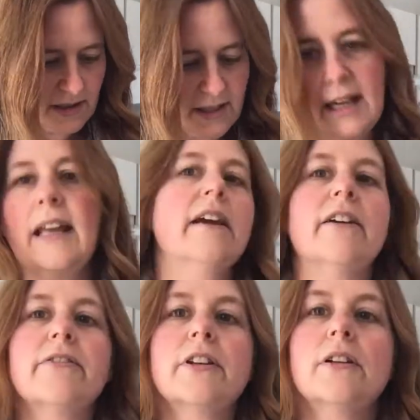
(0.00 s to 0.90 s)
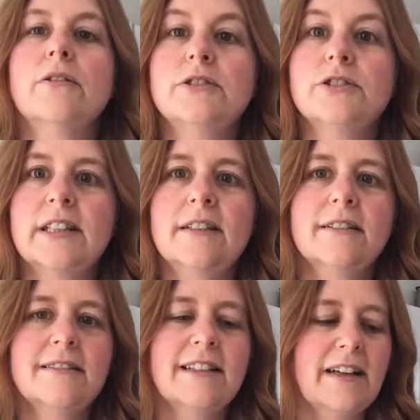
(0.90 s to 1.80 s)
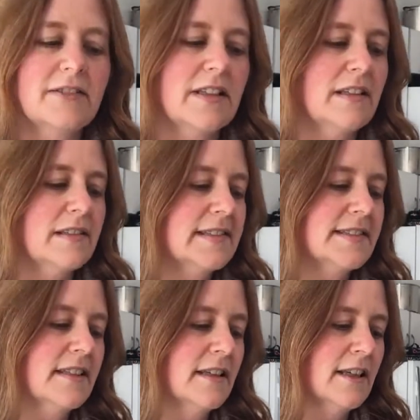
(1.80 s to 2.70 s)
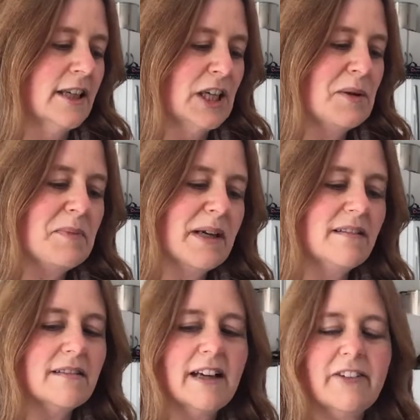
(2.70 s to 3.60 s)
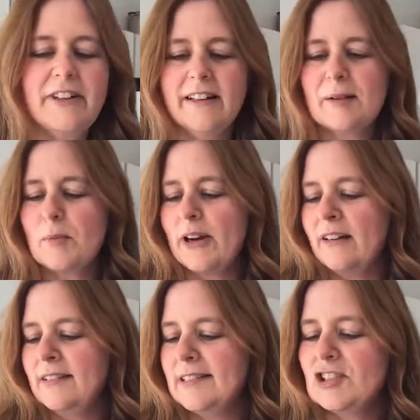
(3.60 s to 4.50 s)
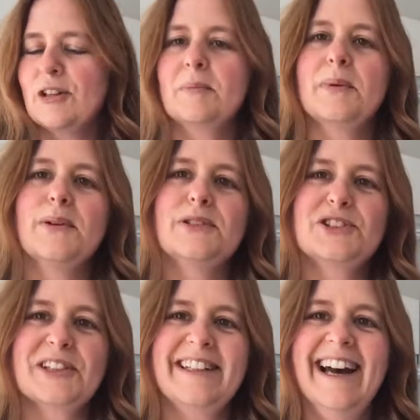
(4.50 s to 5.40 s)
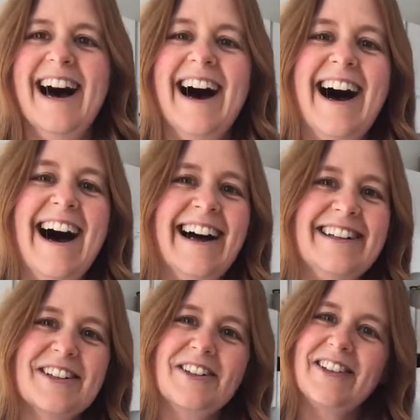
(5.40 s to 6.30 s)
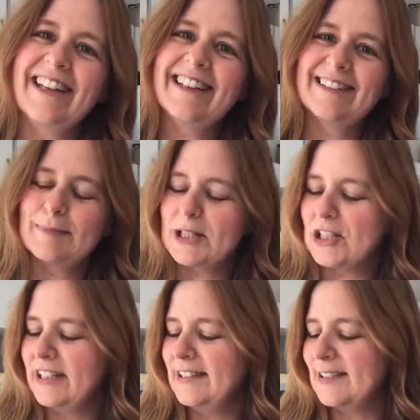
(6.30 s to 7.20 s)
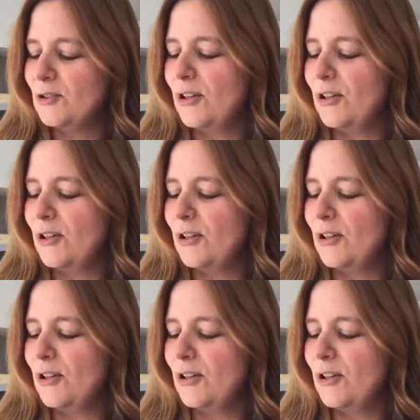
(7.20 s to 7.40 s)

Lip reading: take care of the laundry after this. But I feel like brownies trump laundry. Don't you think? Especially in school